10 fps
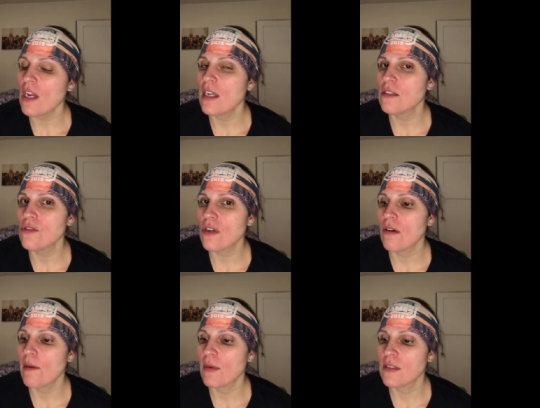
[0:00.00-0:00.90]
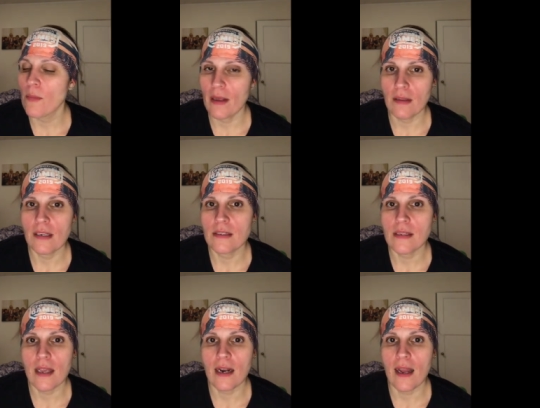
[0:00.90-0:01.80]
and so I went to Bentley's
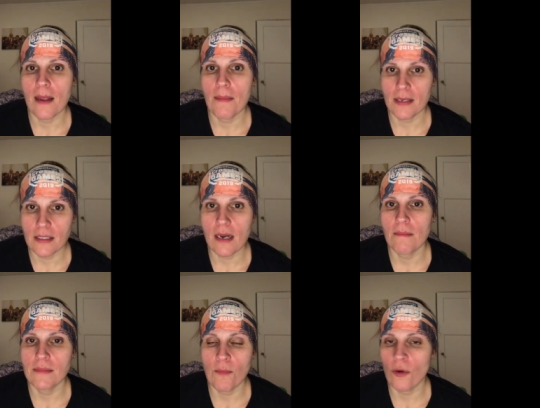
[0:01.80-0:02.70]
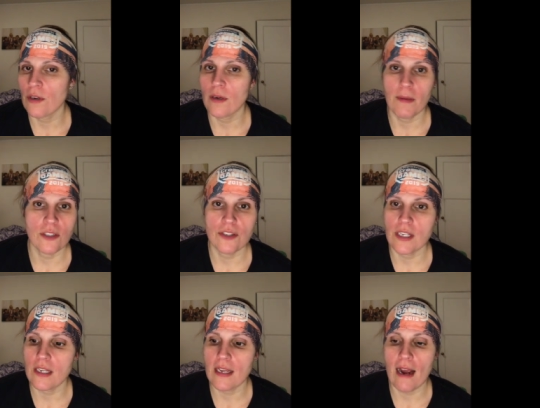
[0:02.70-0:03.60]
and I picked up, ordered a bunch of
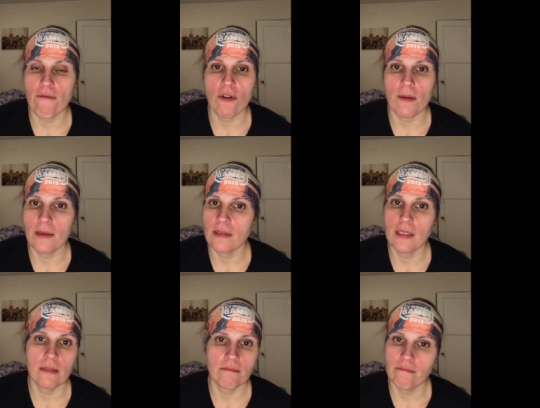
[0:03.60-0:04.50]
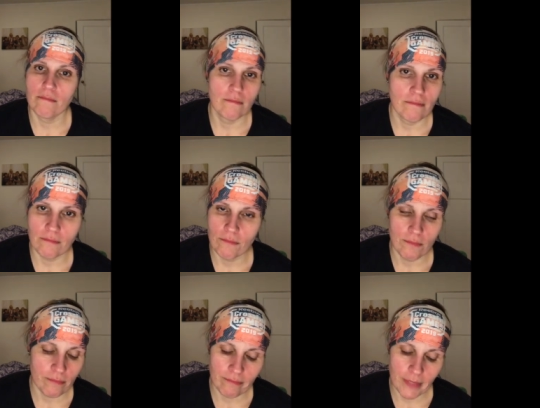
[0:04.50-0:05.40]
tiki cat for him, and, and
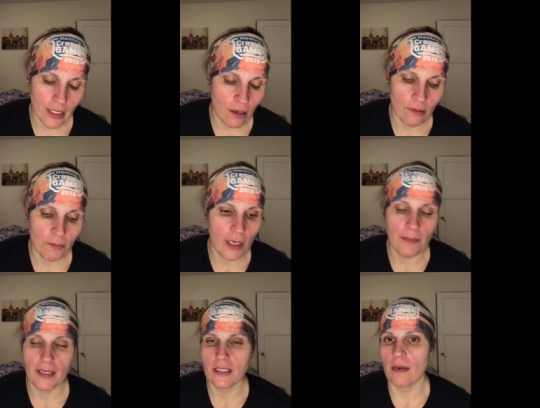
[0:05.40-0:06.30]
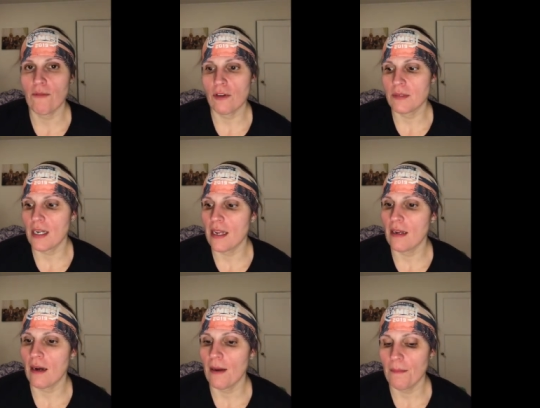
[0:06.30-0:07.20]
you know, went and picked it up for him today
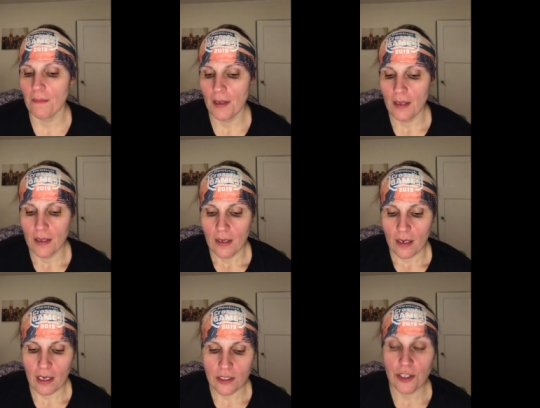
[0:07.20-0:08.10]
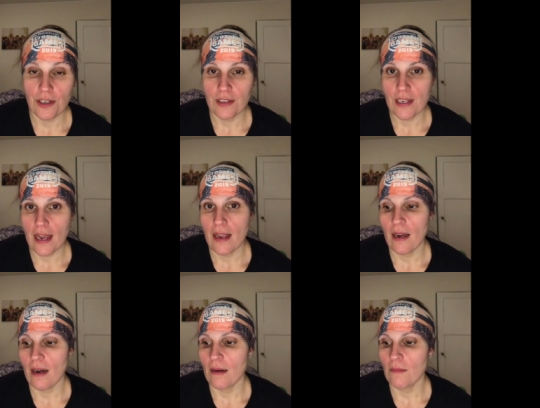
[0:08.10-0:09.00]
um, uh, during the day
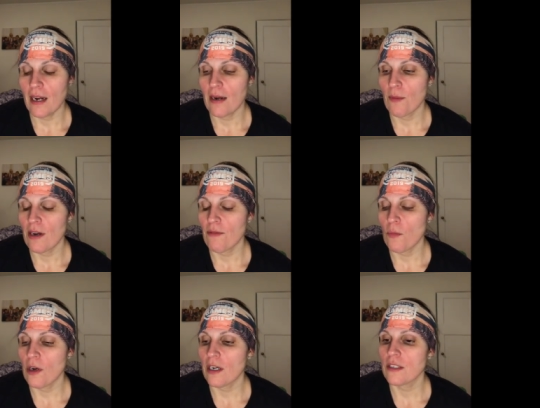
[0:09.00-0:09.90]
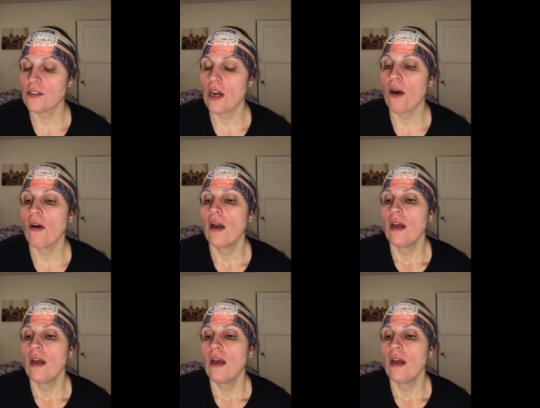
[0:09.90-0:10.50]
um, when I had a break from work. So